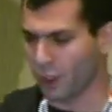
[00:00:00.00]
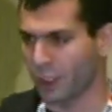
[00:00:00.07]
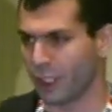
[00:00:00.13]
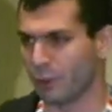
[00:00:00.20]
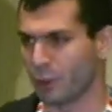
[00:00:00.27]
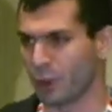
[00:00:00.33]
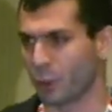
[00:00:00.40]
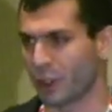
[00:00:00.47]
an
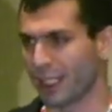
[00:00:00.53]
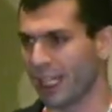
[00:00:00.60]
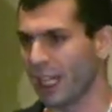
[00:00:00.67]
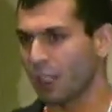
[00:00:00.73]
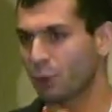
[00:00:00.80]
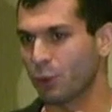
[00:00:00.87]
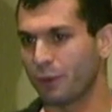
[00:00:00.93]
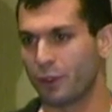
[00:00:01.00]
image with a
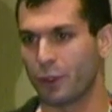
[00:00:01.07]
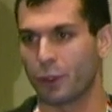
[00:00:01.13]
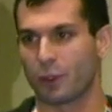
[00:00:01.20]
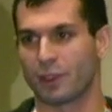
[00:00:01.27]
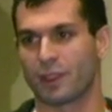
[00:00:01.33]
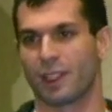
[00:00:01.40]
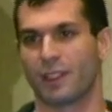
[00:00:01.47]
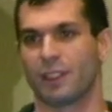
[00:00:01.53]
gallery
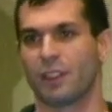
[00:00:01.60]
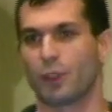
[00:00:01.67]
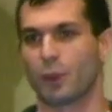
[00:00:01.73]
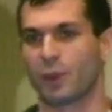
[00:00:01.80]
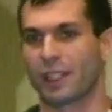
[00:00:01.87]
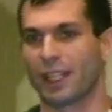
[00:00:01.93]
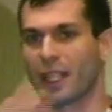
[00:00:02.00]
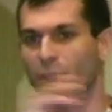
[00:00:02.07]
viewer, then
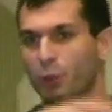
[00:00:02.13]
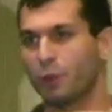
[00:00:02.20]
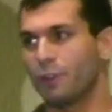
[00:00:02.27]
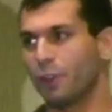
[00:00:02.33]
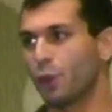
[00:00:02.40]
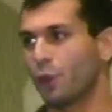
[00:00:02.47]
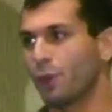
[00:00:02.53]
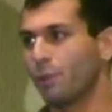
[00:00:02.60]
gallery
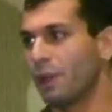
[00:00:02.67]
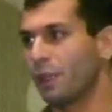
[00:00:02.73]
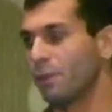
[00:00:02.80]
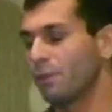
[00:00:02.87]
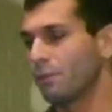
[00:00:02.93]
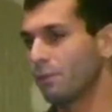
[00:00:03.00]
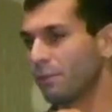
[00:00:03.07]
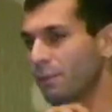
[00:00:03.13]
viewer
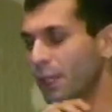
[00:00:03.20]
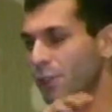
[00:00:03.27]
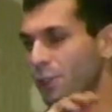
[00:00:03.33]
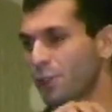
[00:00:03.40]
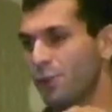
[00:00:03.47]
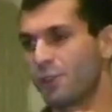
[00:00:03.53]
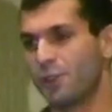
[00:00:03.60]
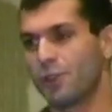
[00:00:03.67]
may
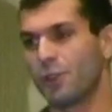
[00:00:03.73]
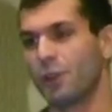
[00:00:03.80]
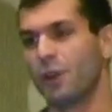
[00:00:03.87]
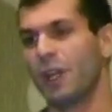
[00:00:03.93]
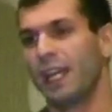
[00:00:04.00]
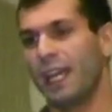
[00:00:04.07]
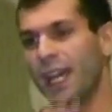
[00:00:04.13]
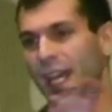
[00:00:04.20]
choose to
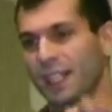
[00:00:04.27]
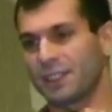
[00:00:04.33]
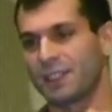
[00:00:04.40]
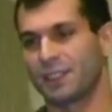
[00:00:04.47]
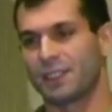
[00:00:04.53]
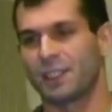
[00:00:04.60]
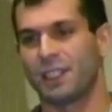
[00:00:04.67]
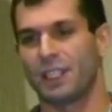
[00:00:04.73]

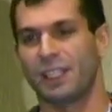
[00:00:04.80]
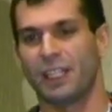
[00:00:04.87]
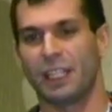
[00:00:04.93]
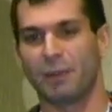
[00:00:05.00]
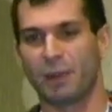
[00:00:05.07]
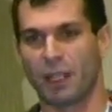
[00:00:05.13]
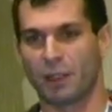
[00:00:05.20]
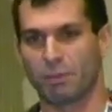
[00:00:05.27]
access the
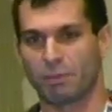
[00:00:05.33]
email